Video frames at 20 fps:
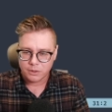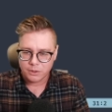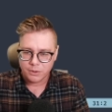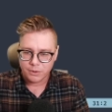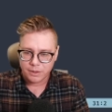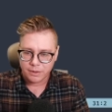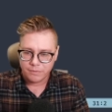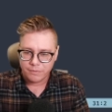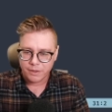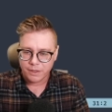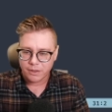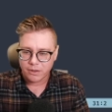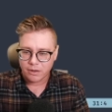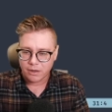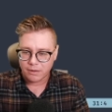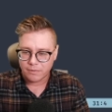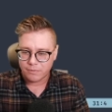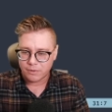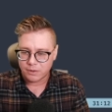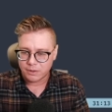configure
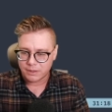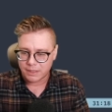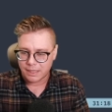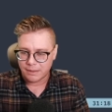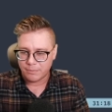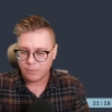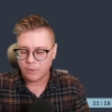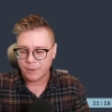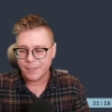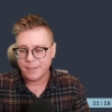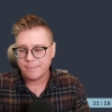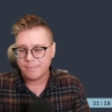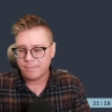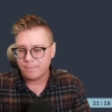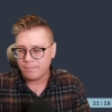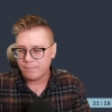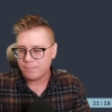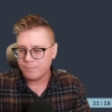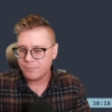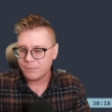our first endpoint.
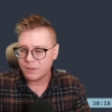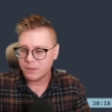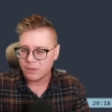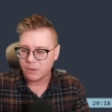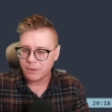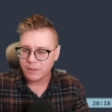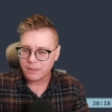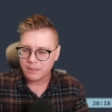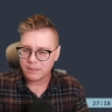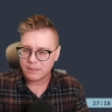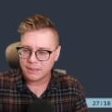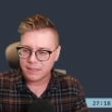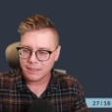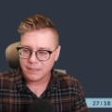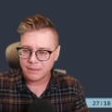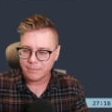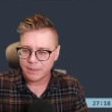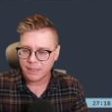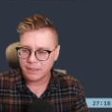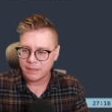So this
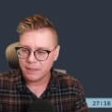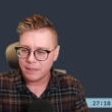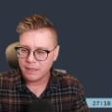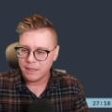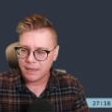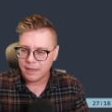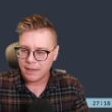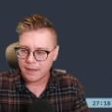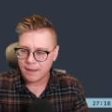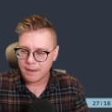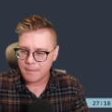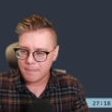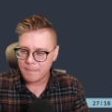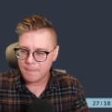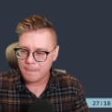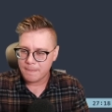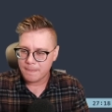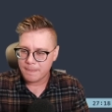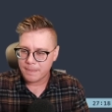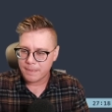sentiment
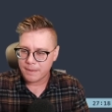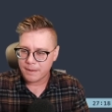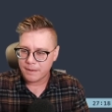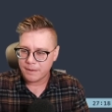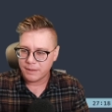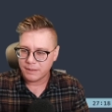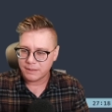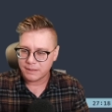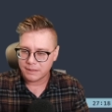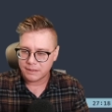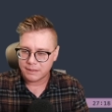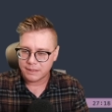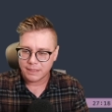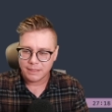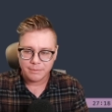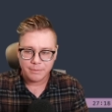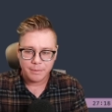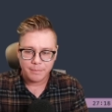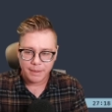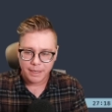
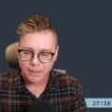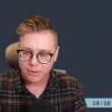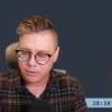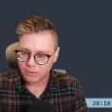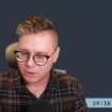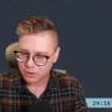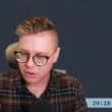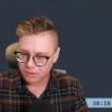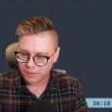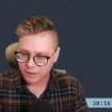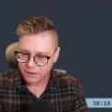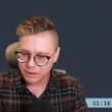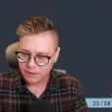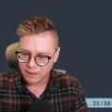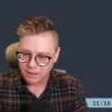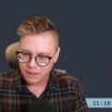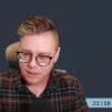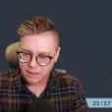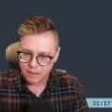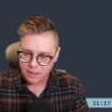microservice,
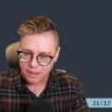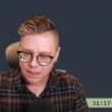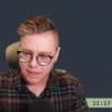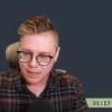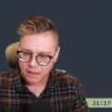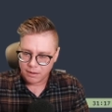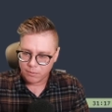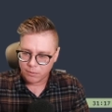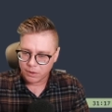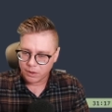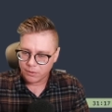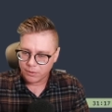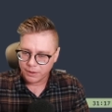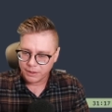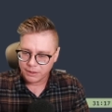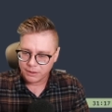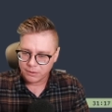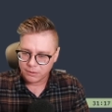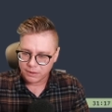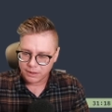we're
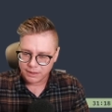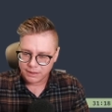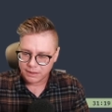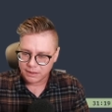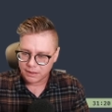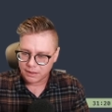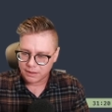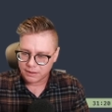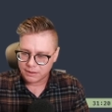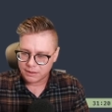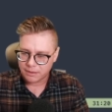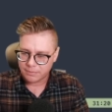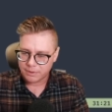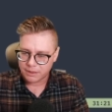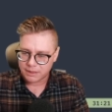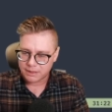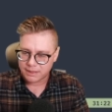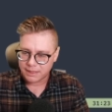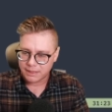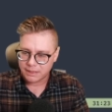going to listen on
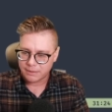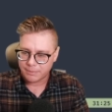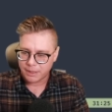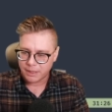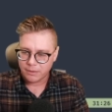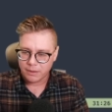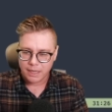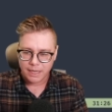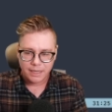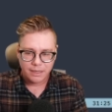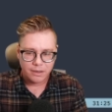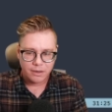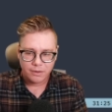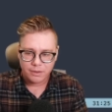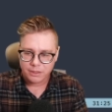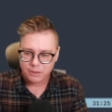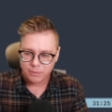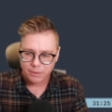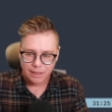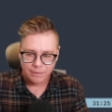subject sentiment. I can
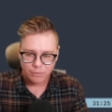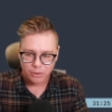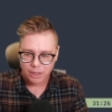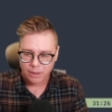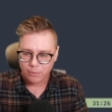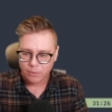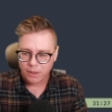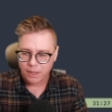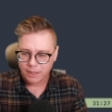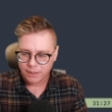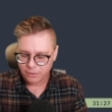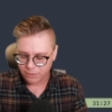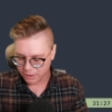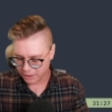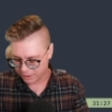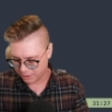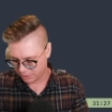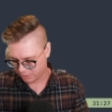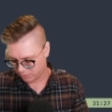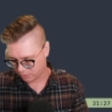call this whatever I want, or I
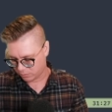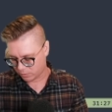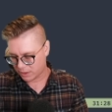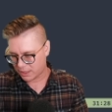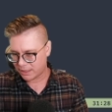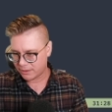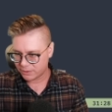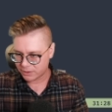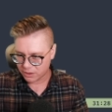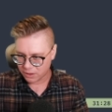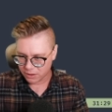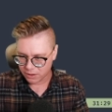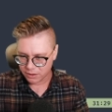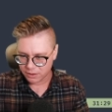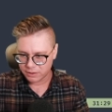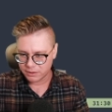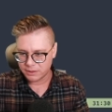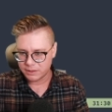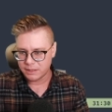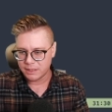could use
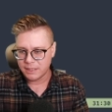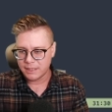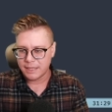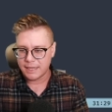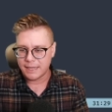wildcards,